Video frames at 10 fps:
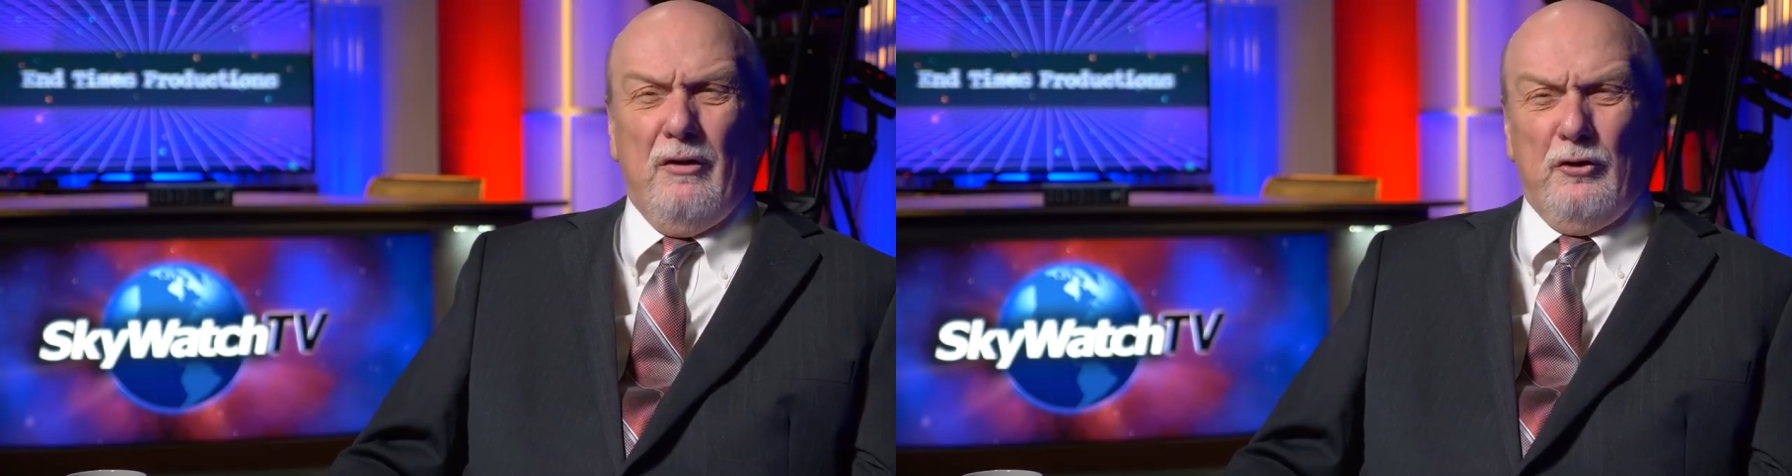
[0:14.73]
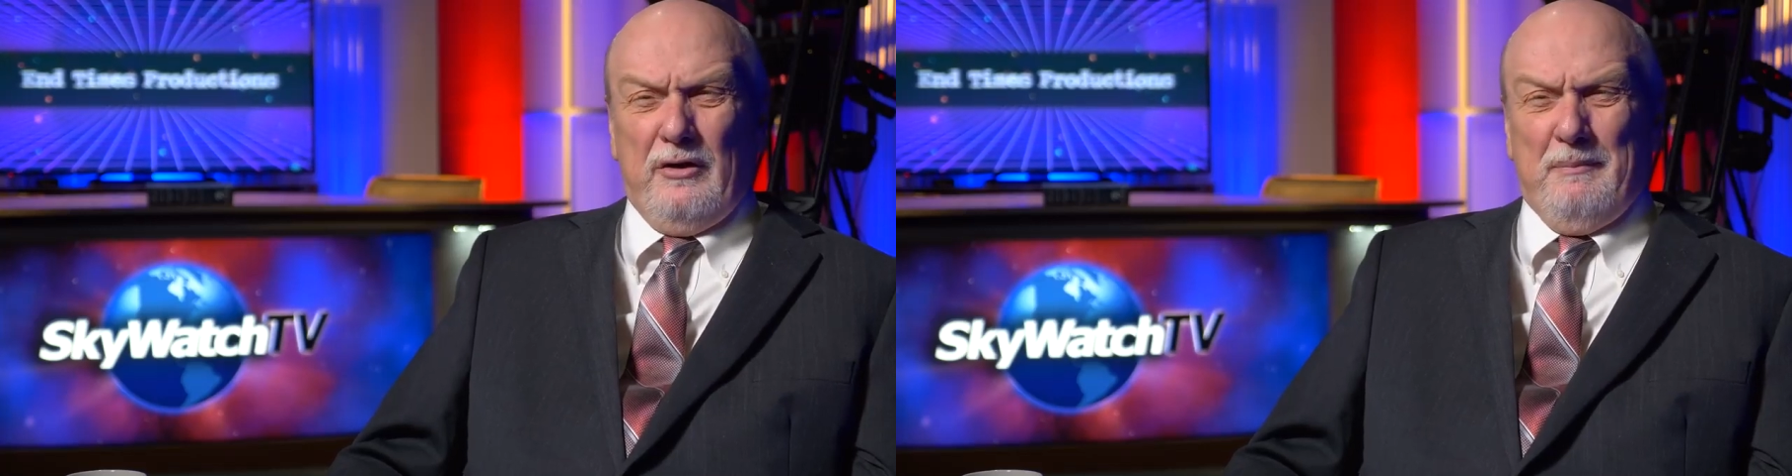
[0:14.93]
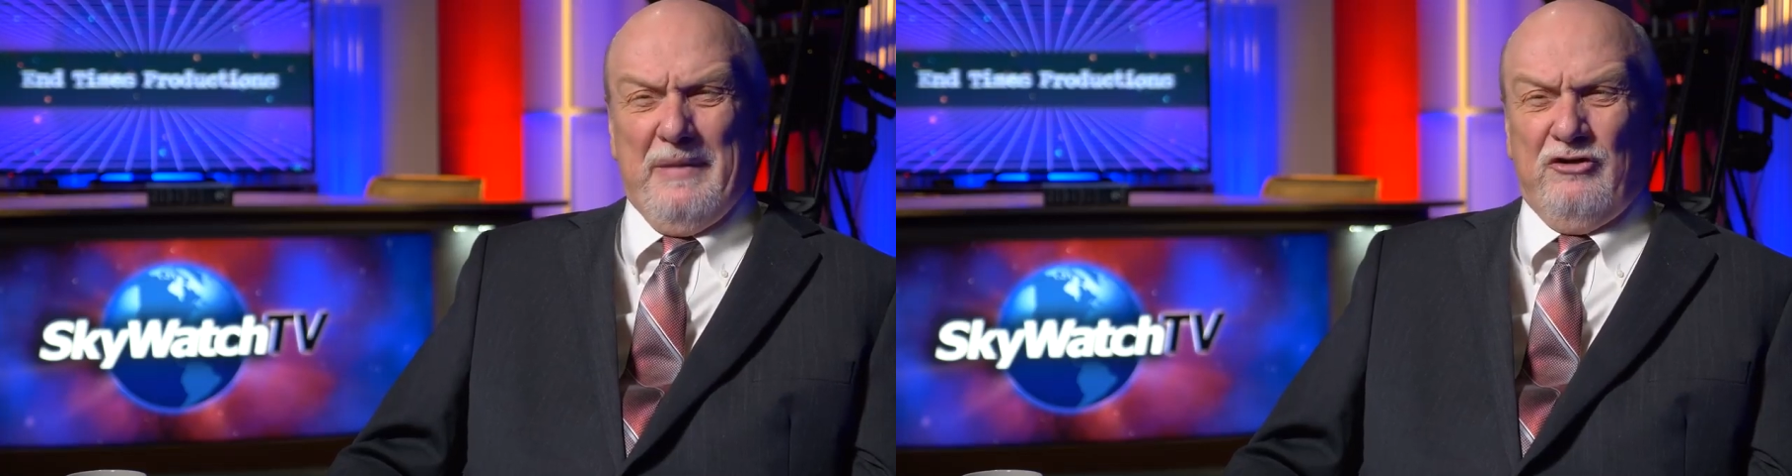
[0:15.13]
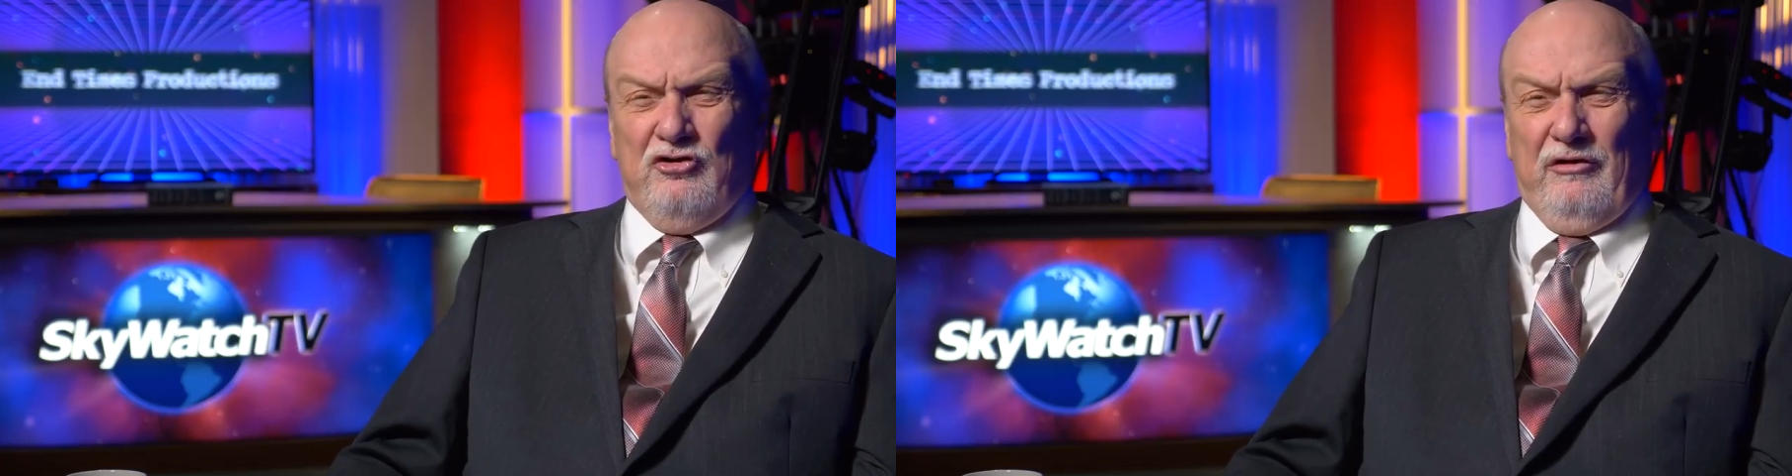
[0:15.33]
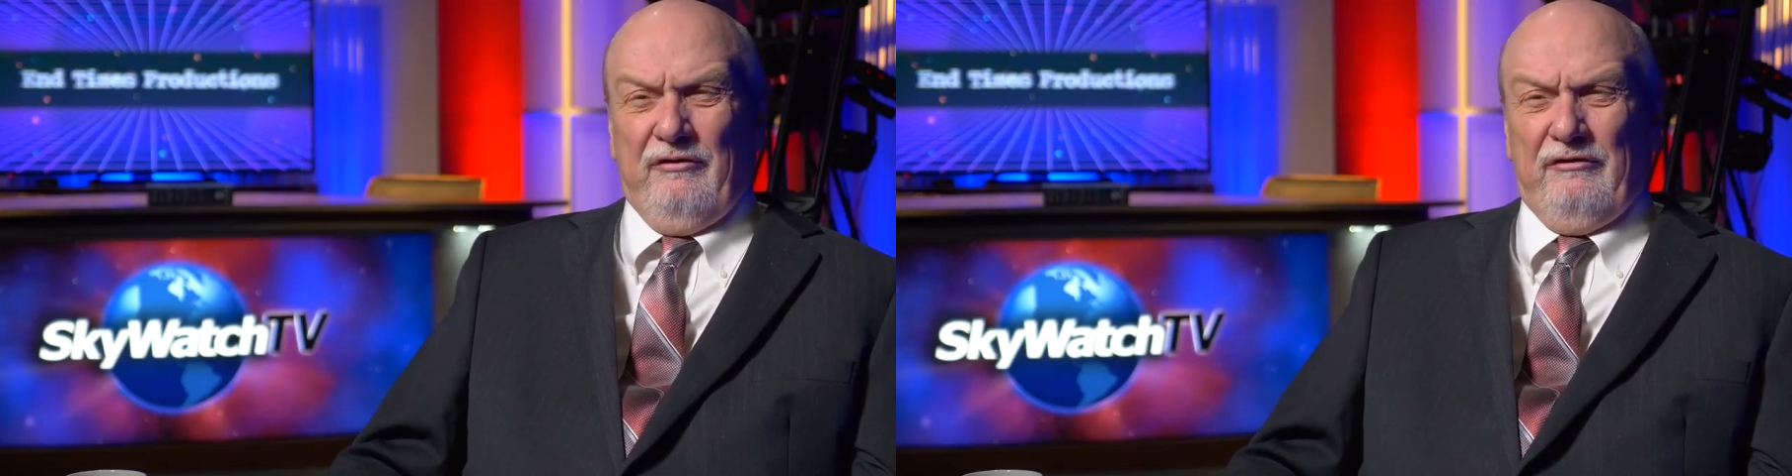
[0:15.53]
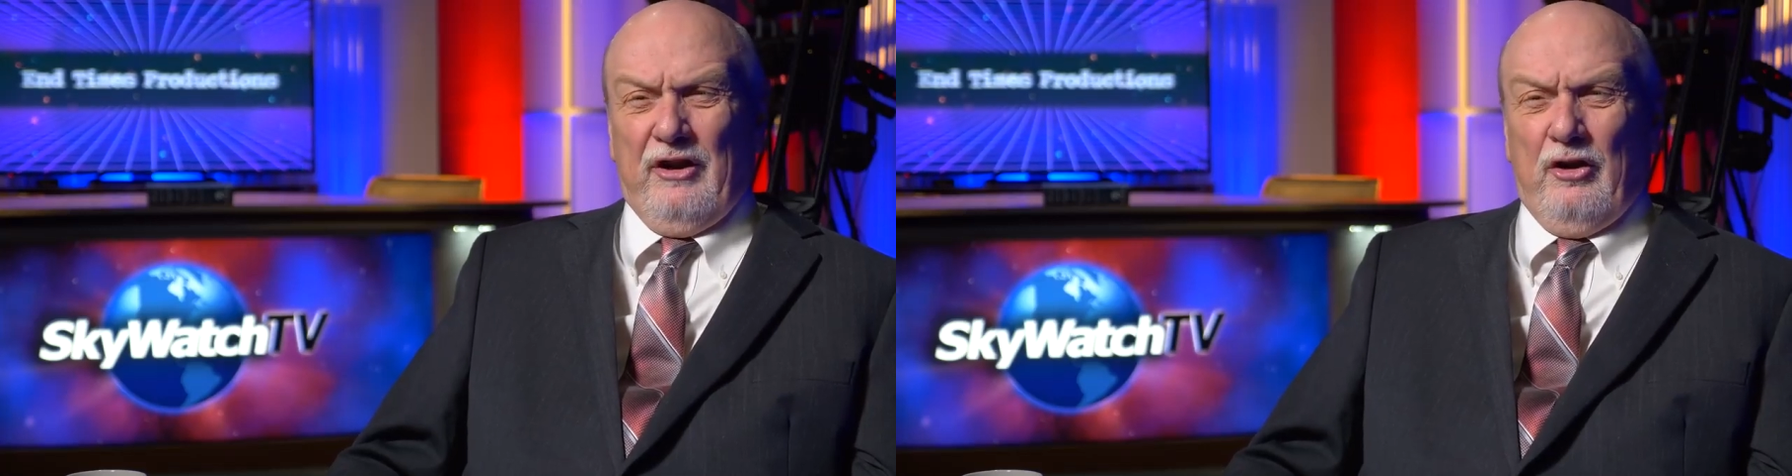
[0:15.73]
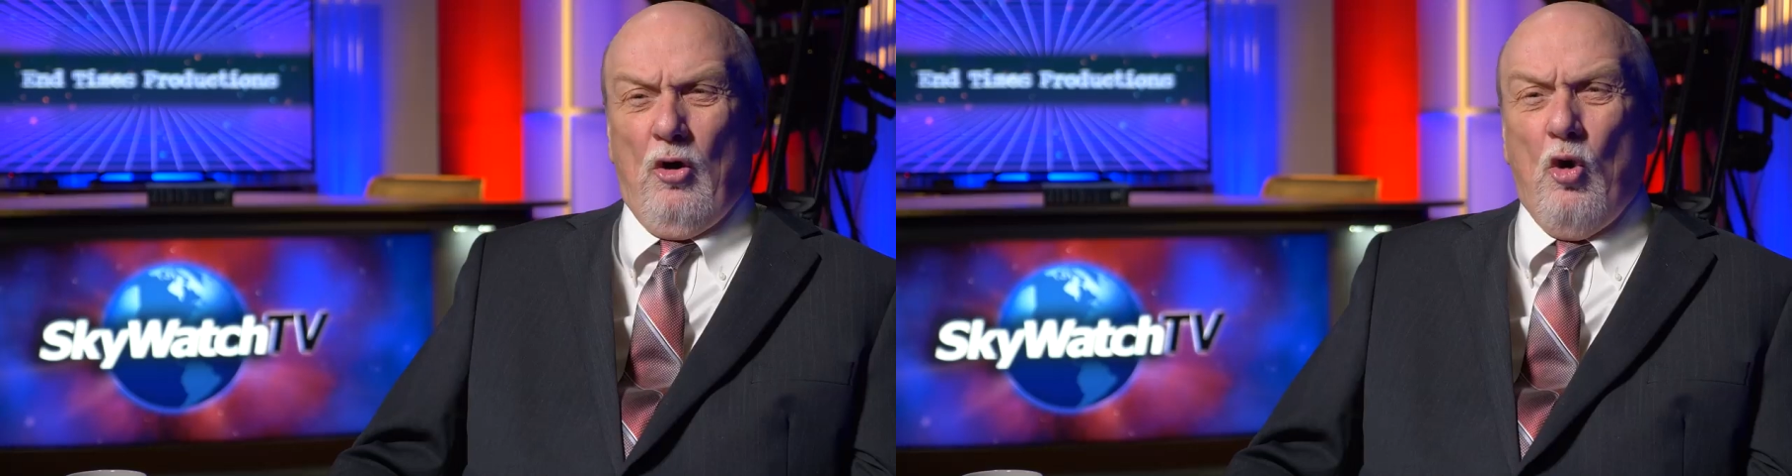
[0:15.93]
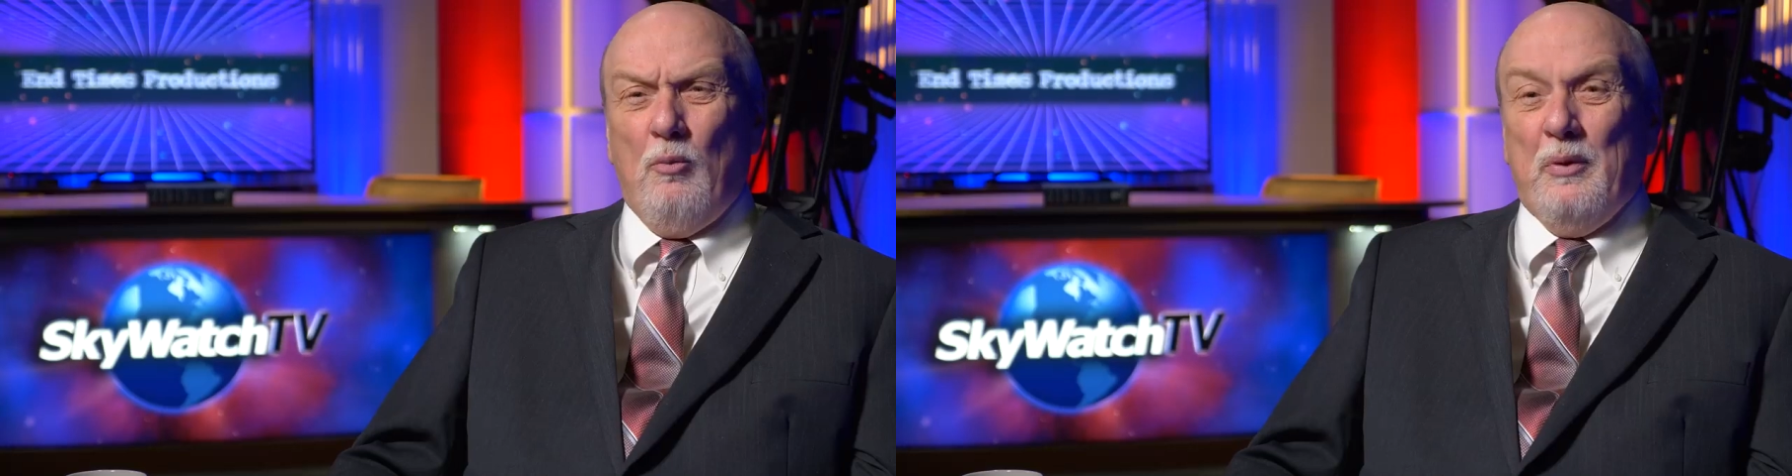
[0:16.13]
other dimensions and
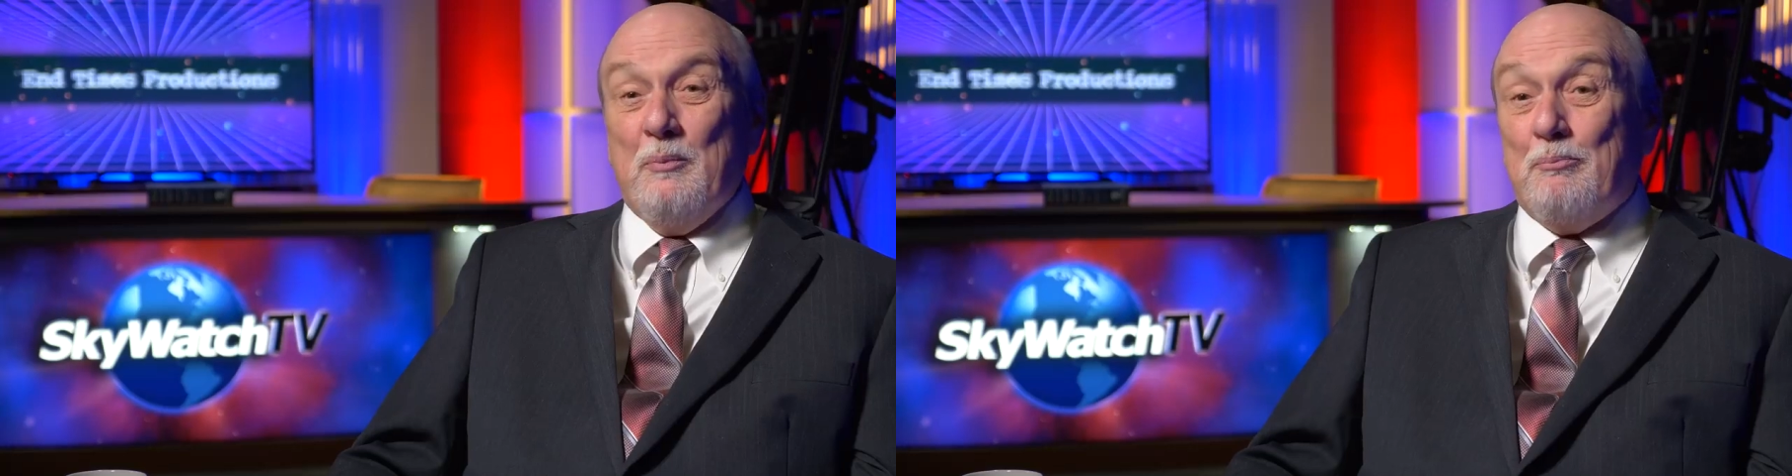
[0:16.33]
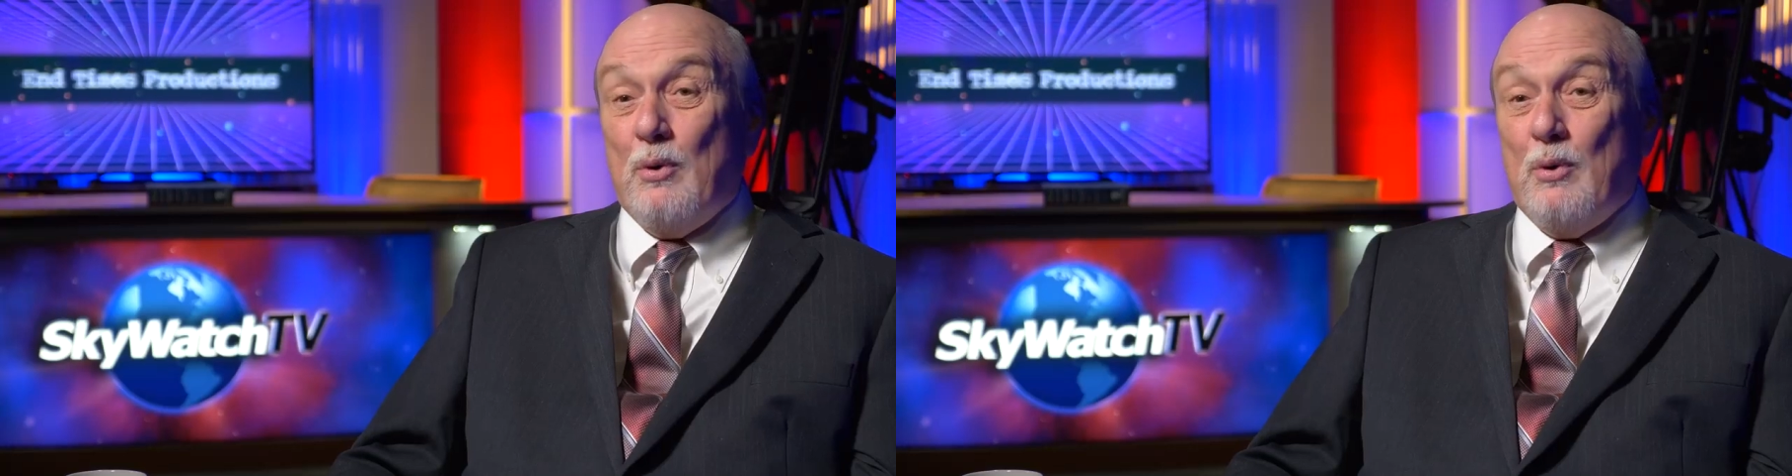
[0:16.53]
open